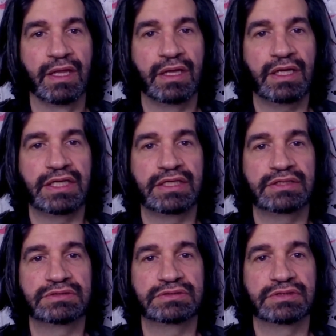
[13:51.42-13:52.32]

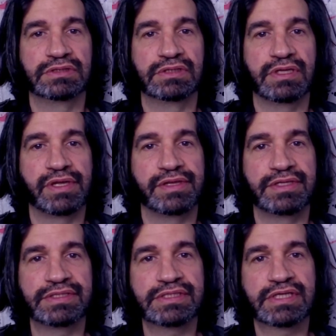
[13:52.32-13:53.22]
And
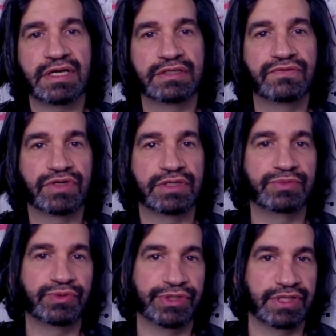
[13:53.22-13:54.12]
this is kind of what I'm
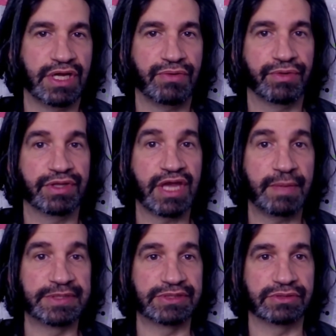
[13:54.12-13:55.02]
doing now with
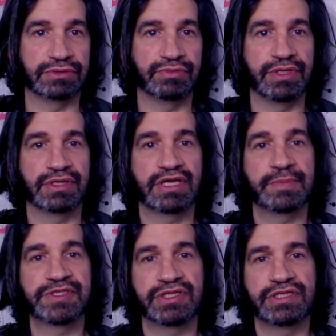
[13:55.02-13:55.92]
Capital. With
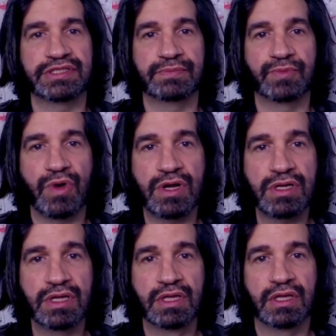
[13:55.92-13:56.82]
Capitalism
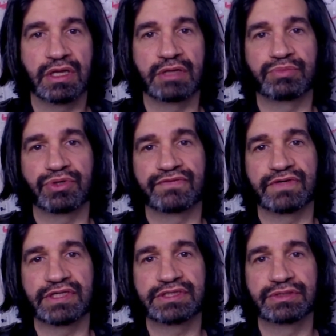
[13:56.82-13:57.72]
Noir, I'm
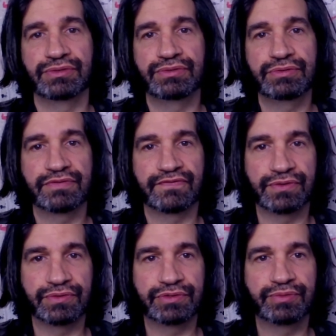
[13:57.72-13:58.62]
providing you, the
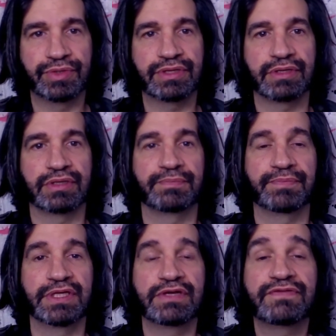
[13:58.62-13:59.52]
viewer, with
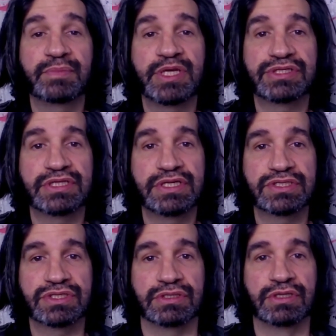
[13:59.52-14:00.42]
enough
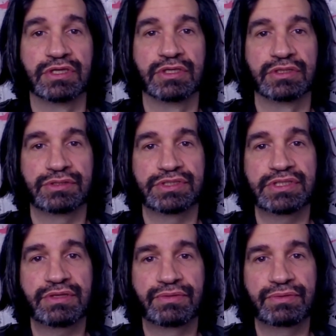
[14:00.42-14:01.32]
imagination to
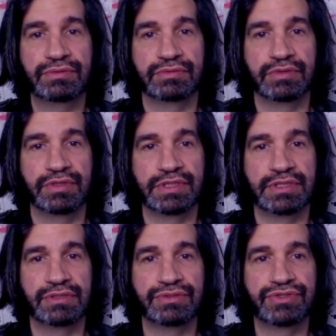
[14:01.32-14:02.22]
see through
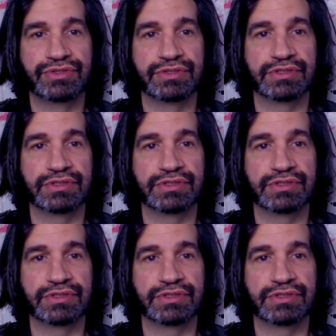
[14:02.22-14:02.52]
the illusions